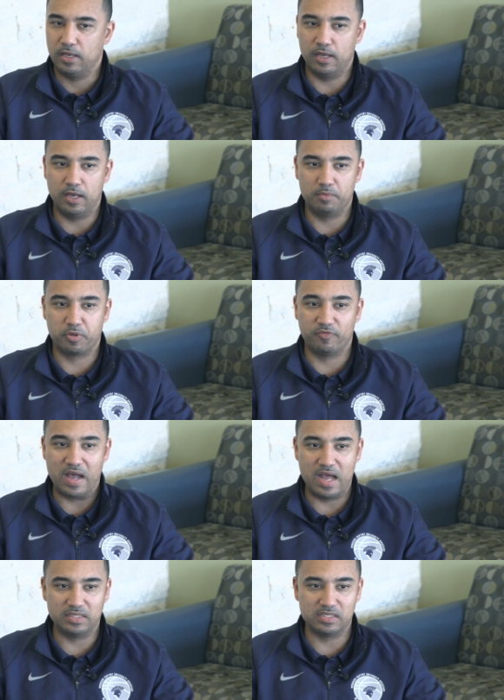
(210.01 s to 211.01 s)
Uh, it
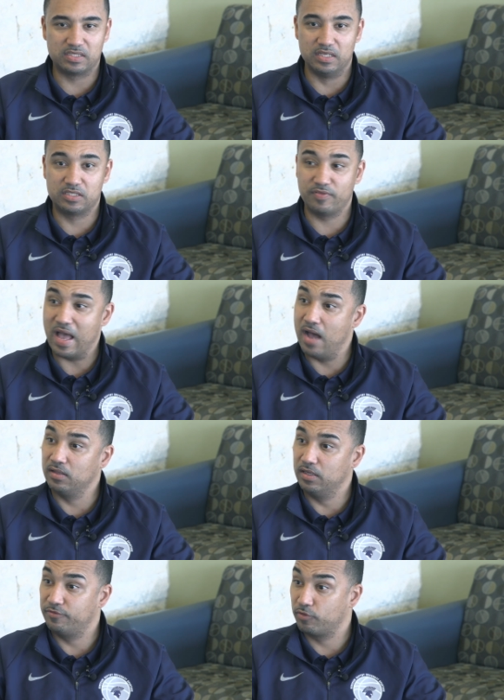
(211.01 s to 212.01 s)
provides a sense of
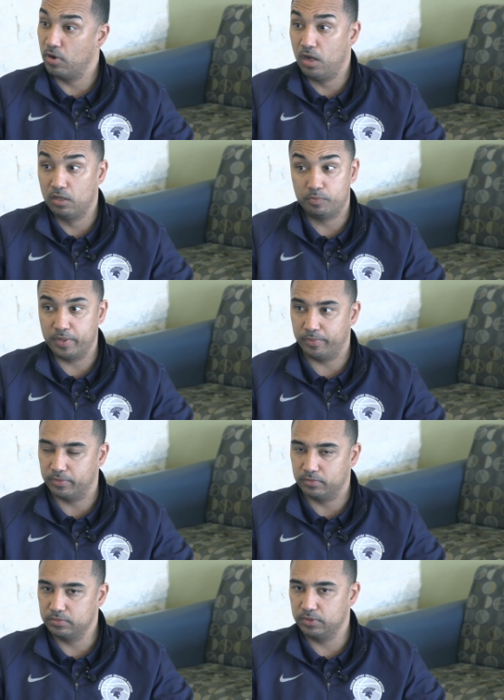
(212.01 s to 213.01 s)
outlet for all
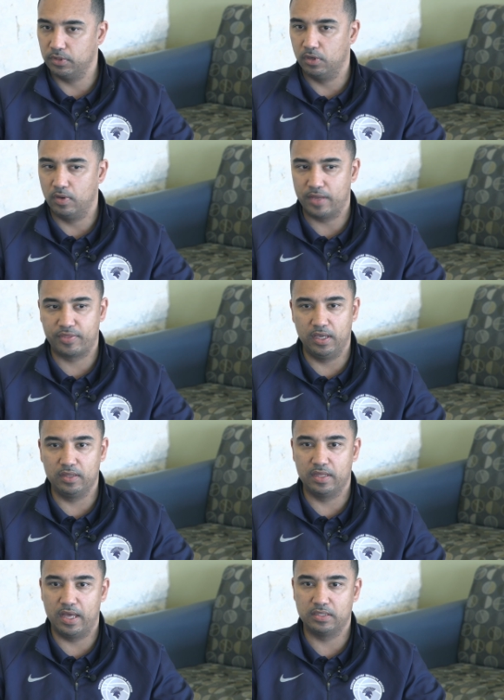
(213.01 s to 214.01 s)
people. You know, I
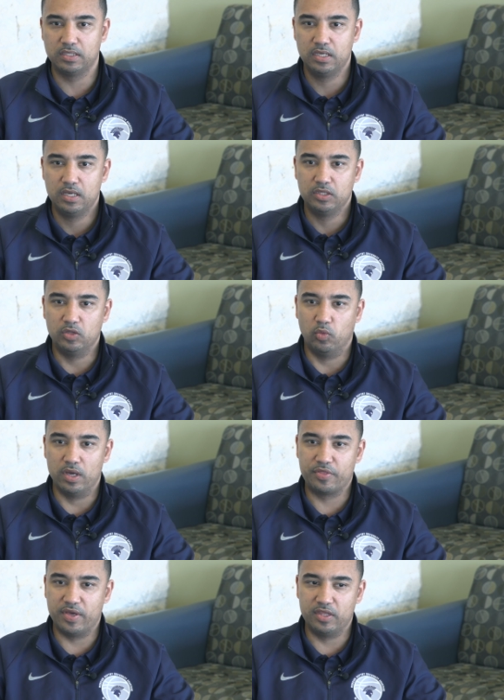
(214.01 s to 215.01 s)
think that the
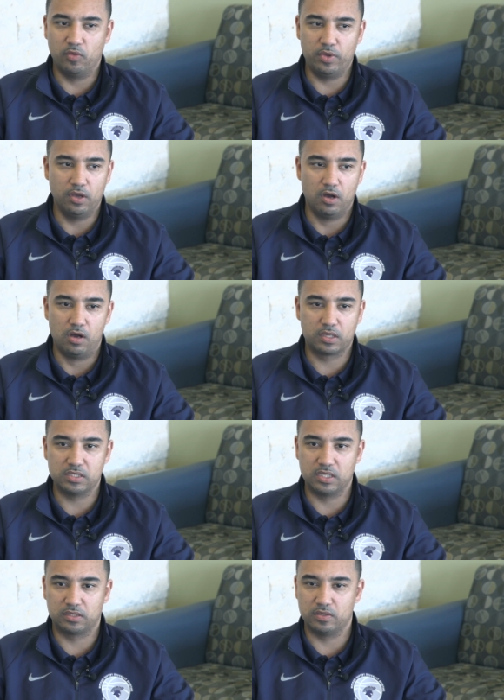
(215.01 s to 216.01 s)
one thing that we all can
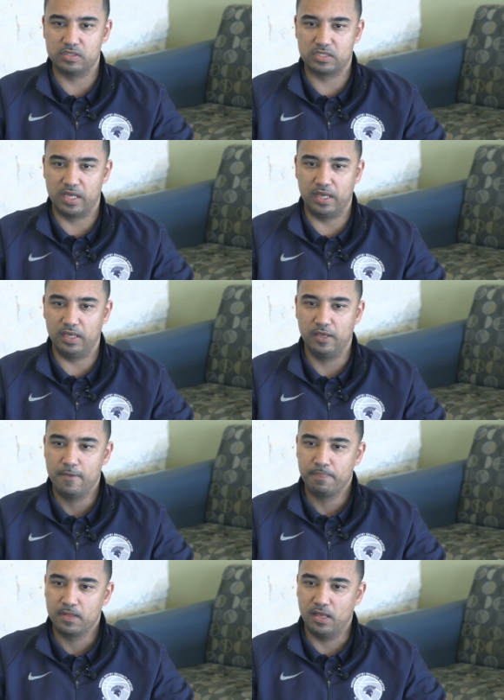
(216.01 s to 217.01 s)
sit there and say,
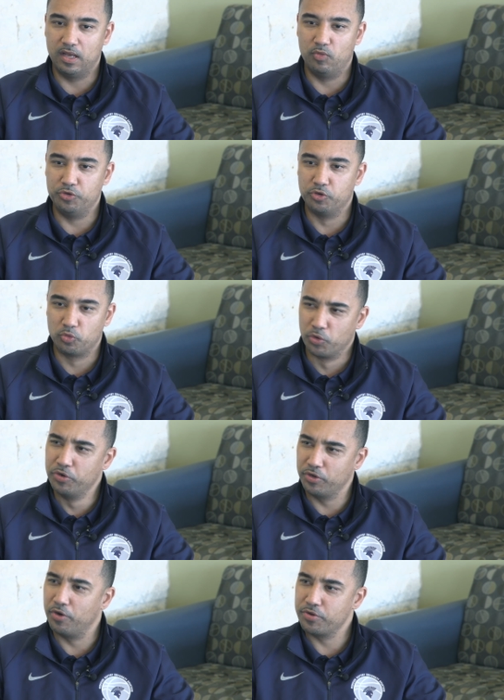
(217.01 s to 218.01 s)
uh, when you're
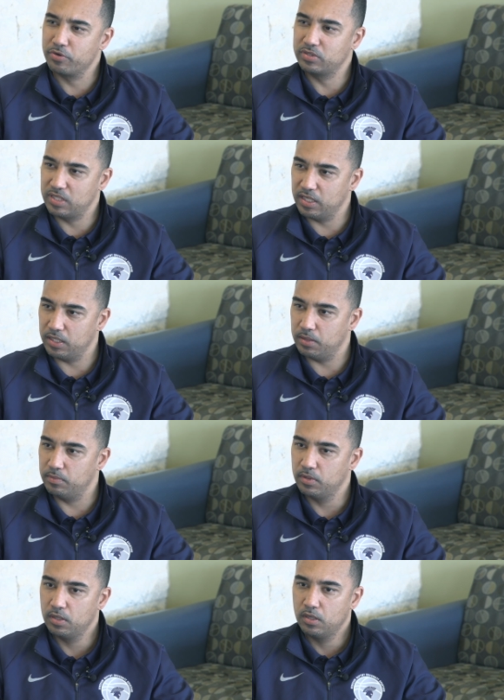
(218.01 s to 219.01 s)
rooting on your
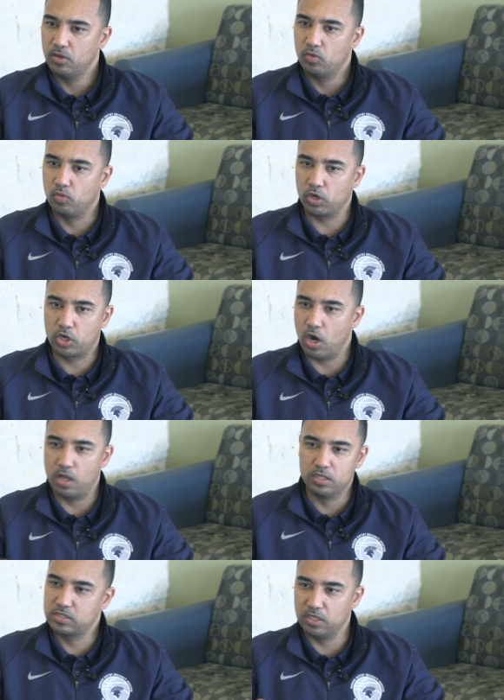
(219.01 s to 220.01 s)
team,
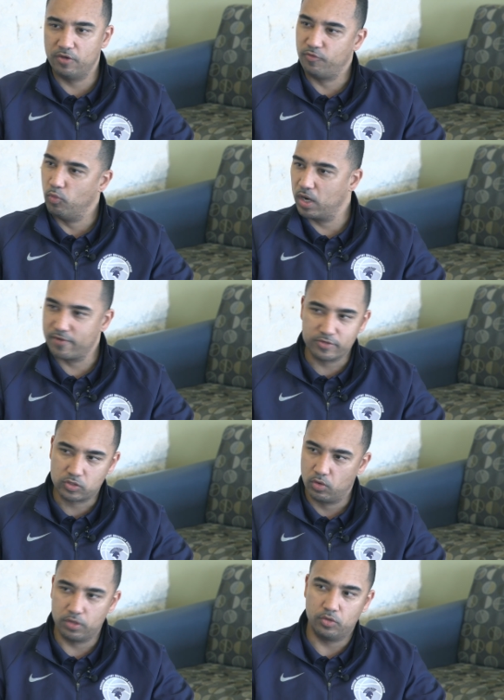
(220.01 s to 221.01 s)
regardless of whatever's
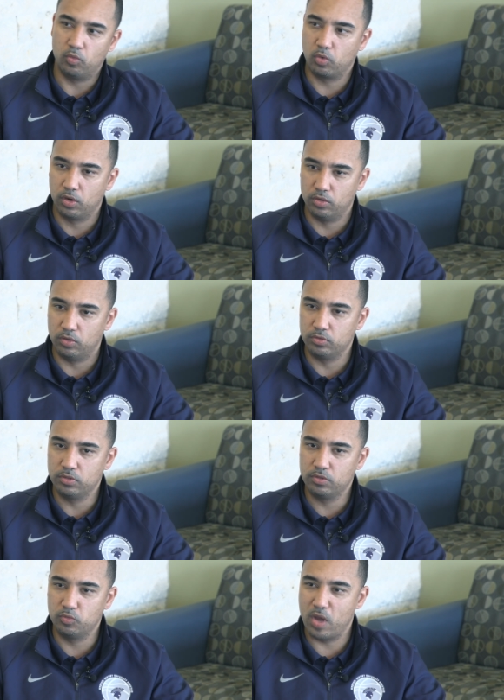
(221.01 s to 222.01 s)
going on in the world,
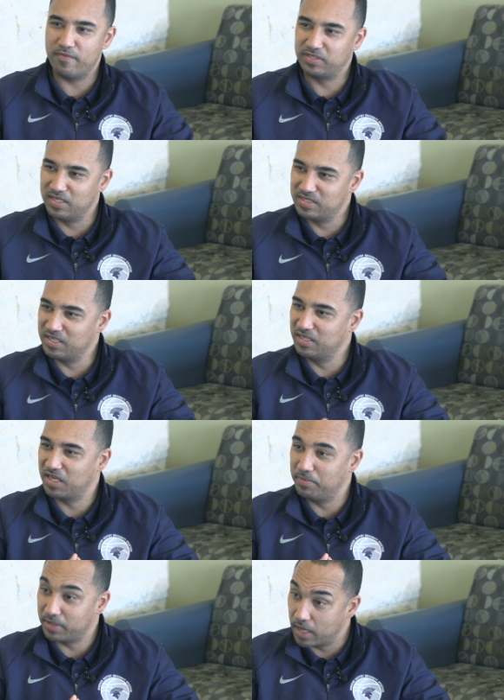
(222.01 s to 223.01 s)
we have a tendency to
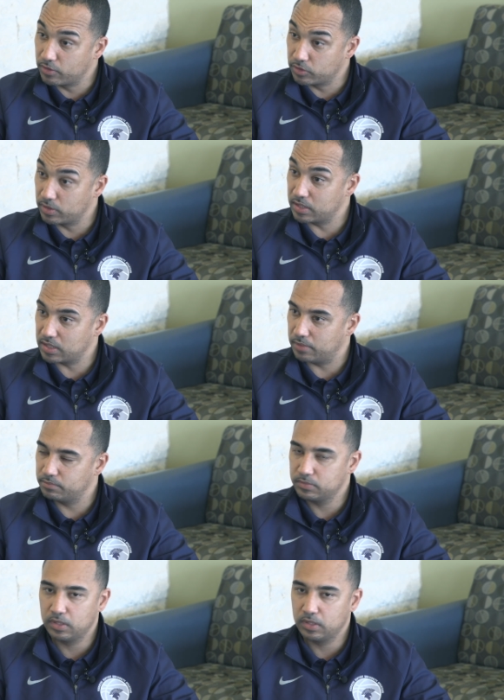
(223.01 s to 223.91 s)
come together during that time.